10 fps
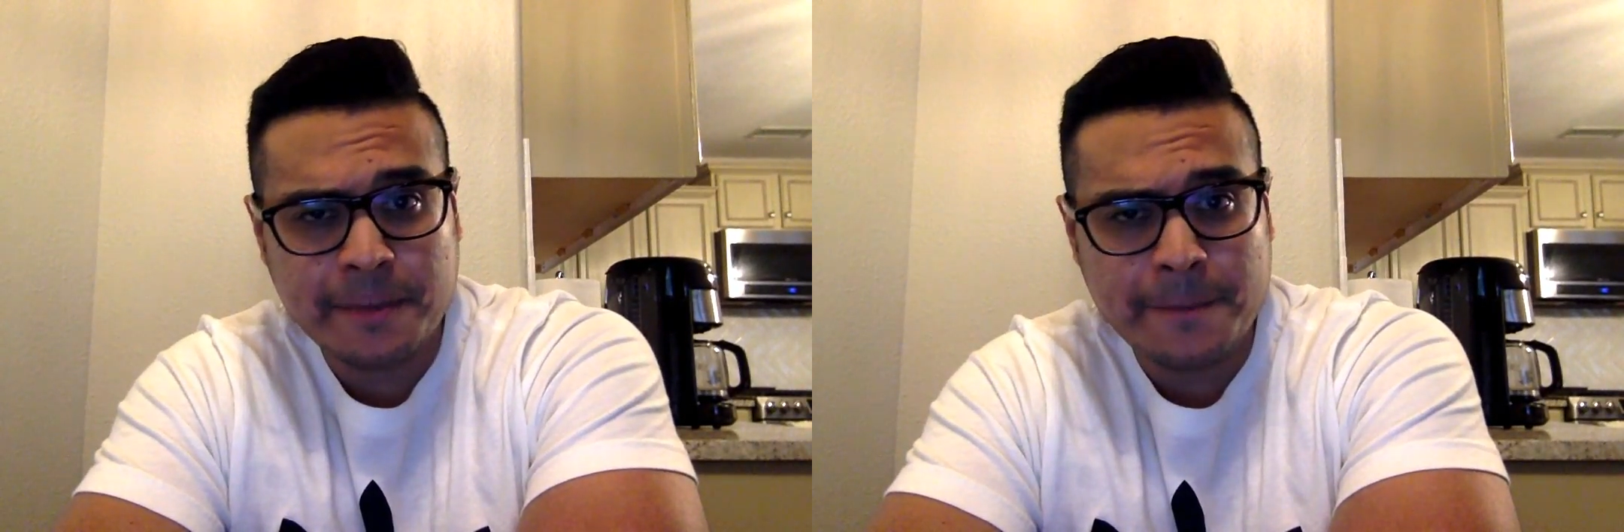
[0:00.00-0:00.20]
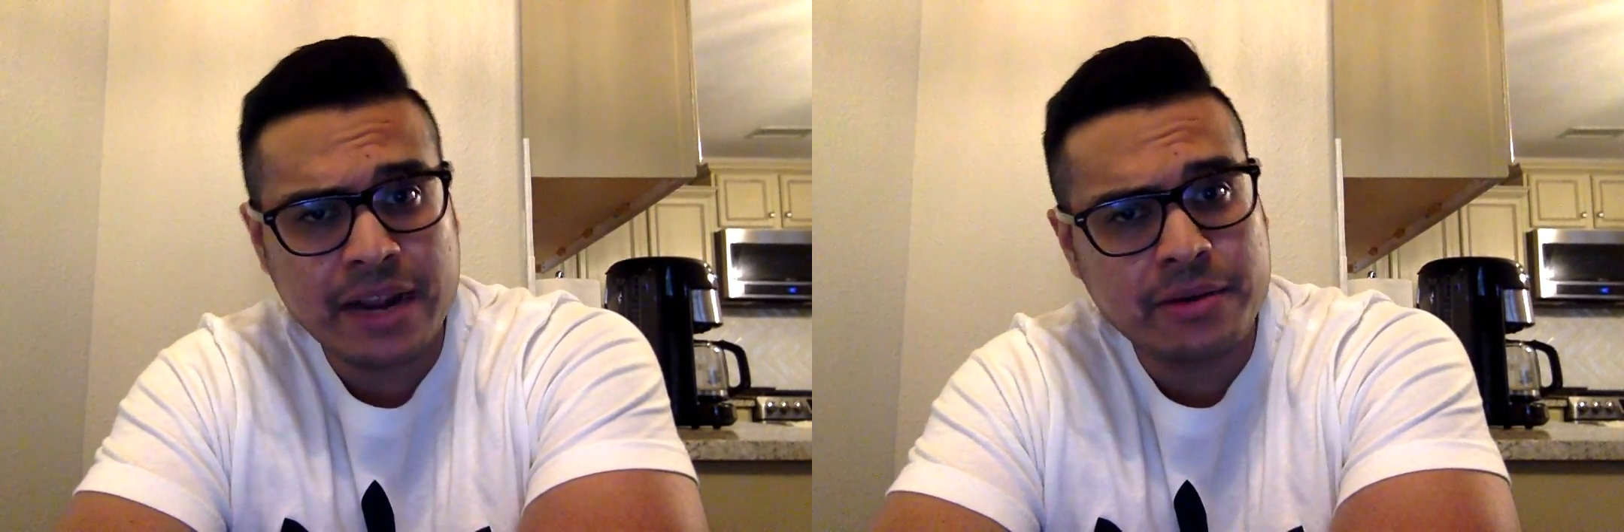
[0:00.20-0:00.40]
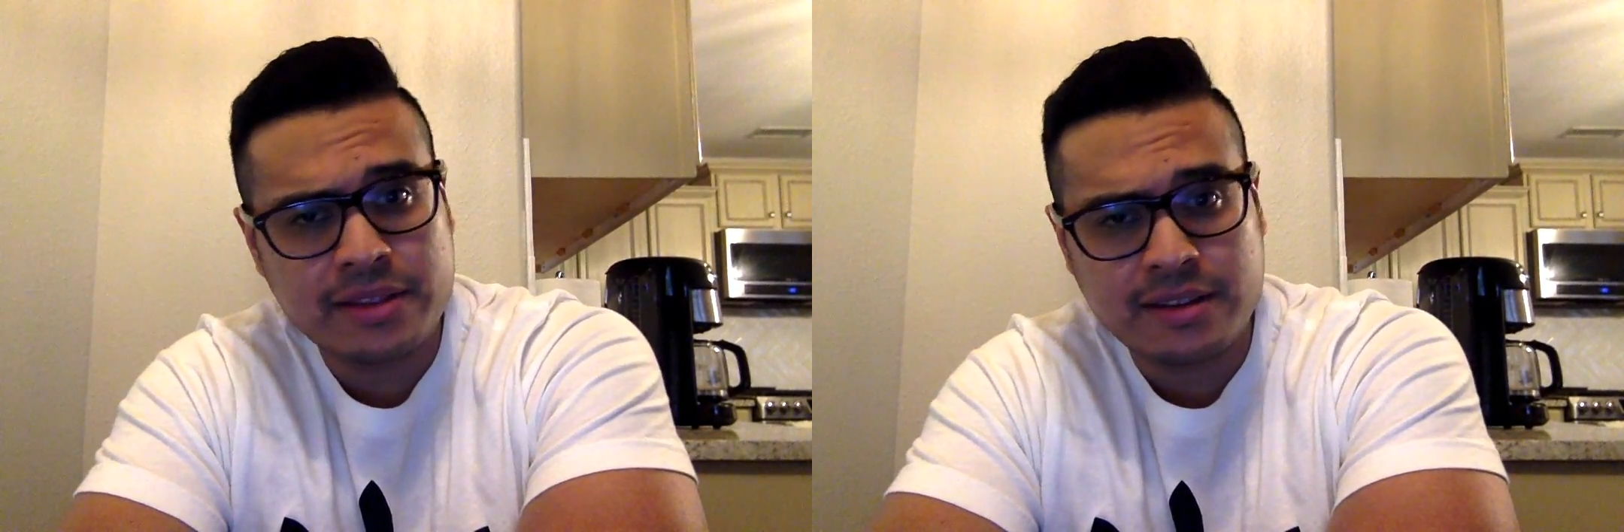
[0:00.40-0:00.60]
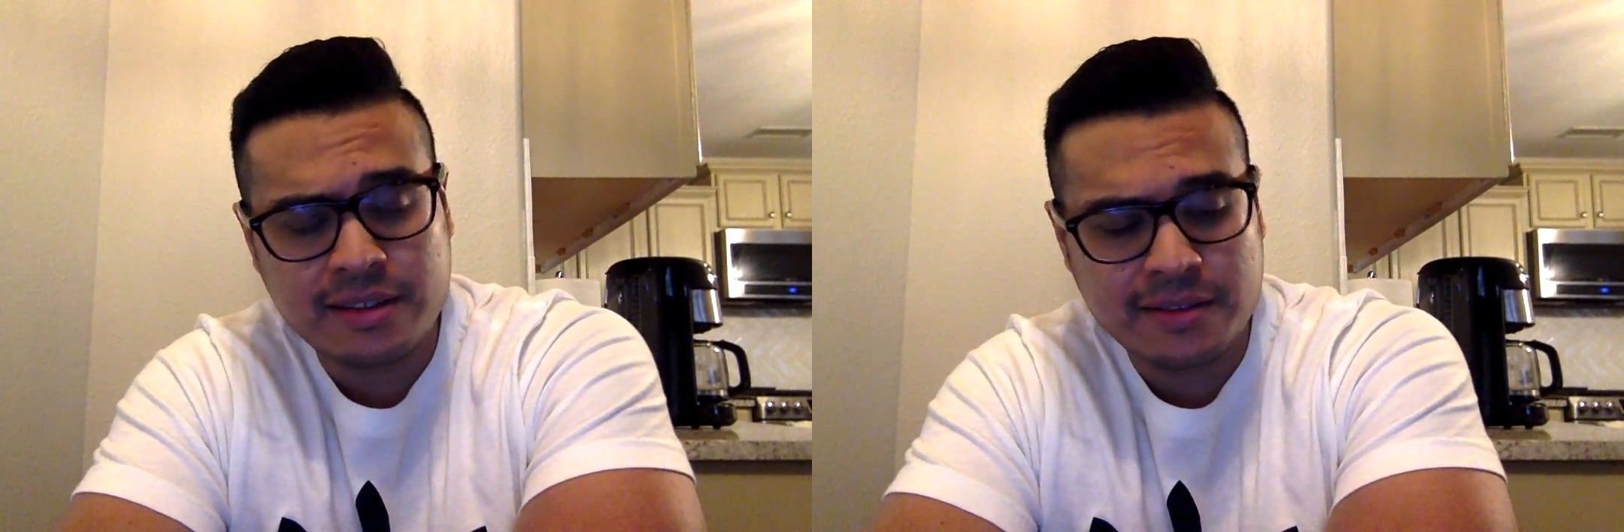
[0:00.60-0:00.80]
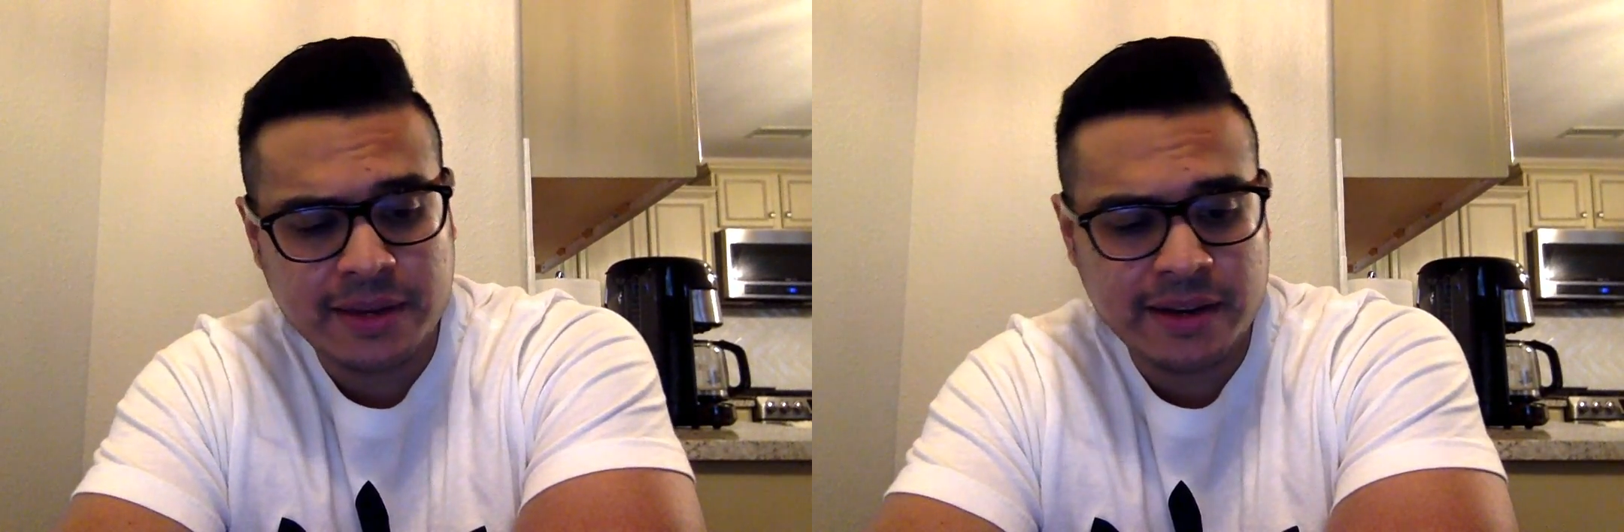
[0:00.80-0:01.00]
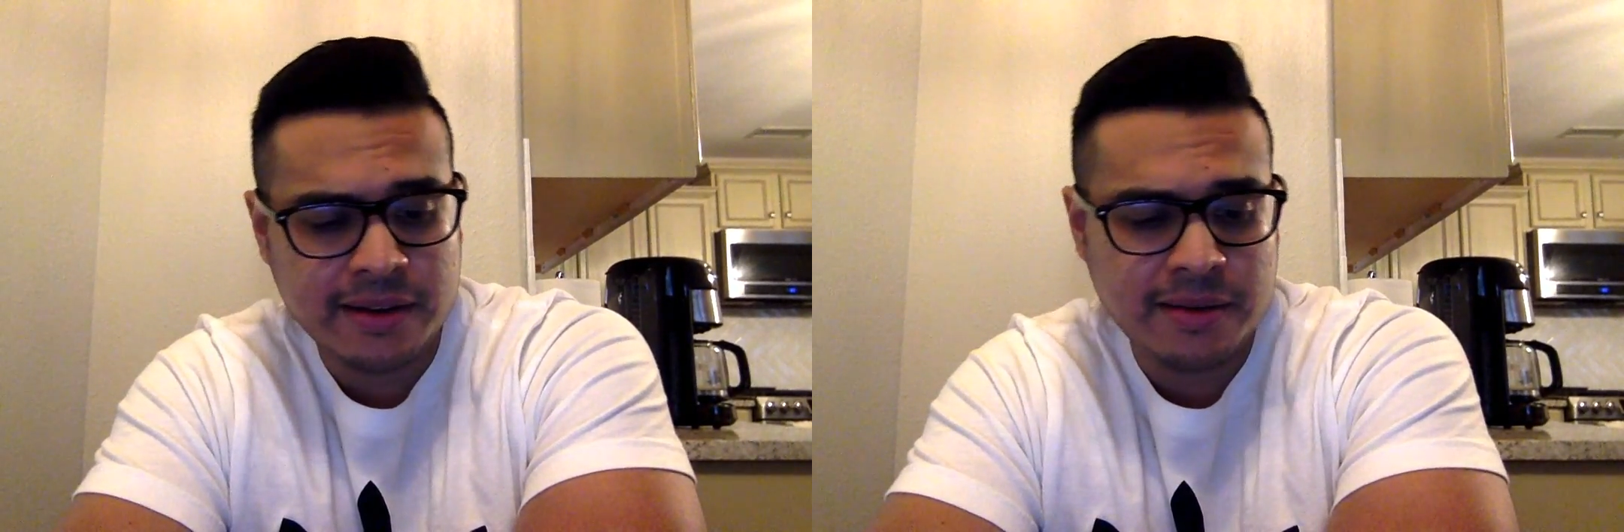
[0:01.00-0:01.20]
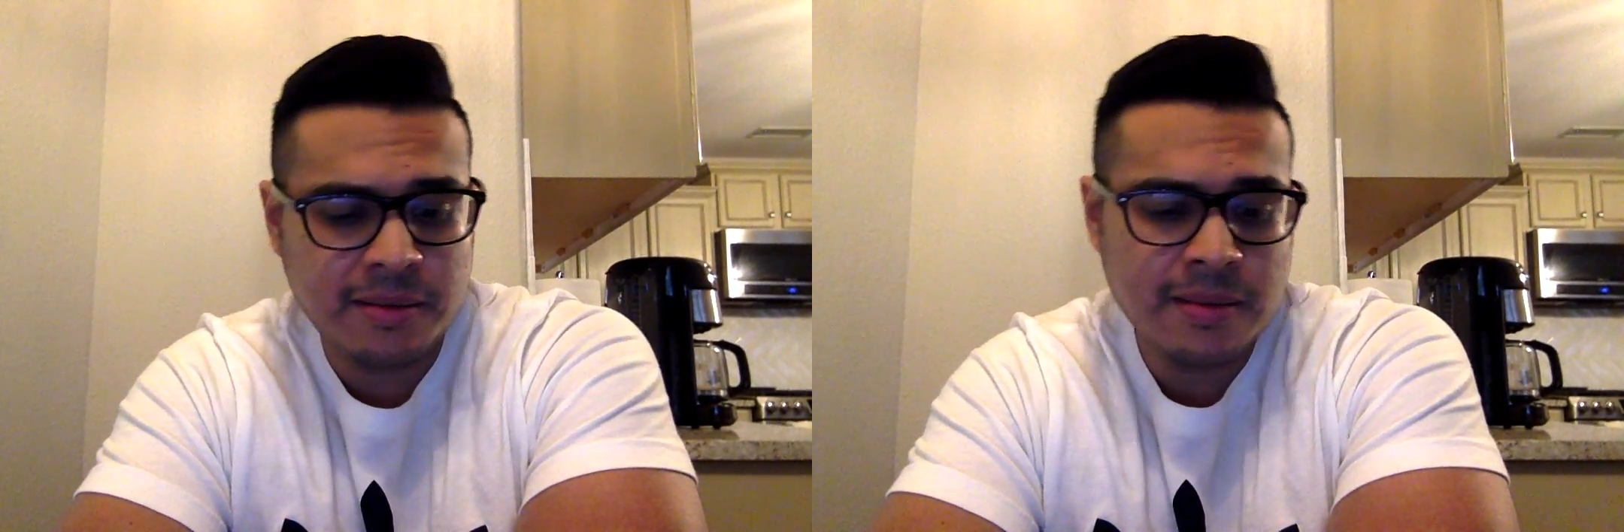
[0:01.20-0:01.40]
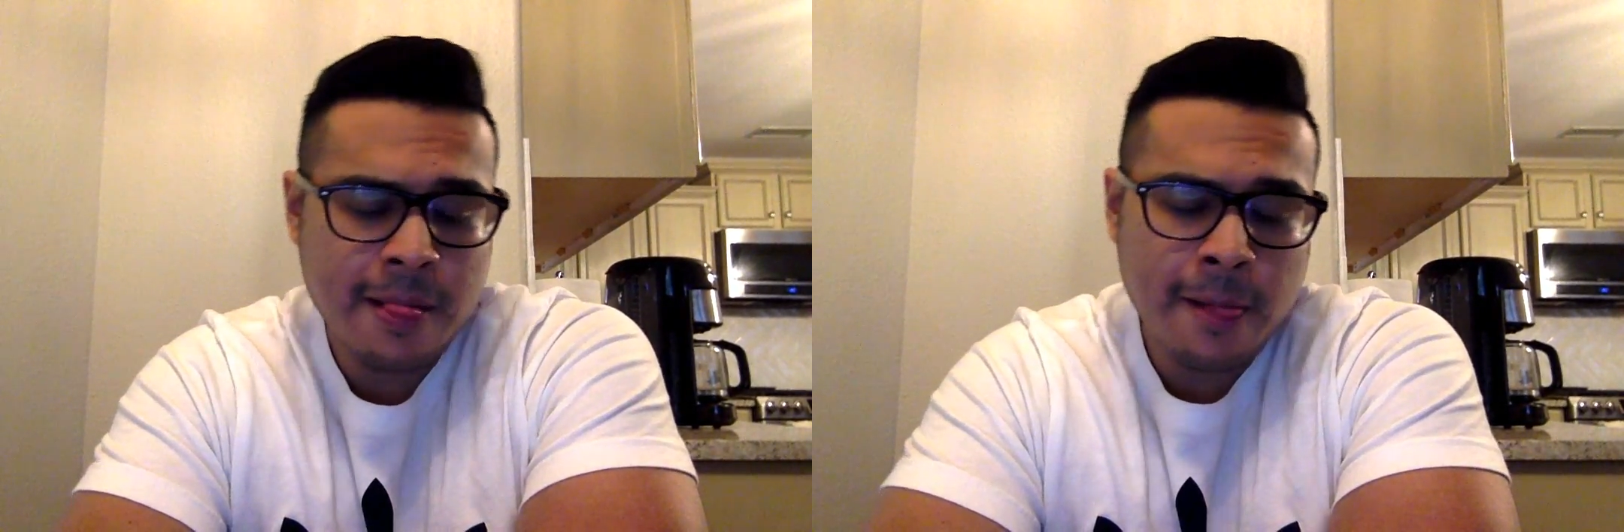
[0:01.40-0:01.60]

back with another video.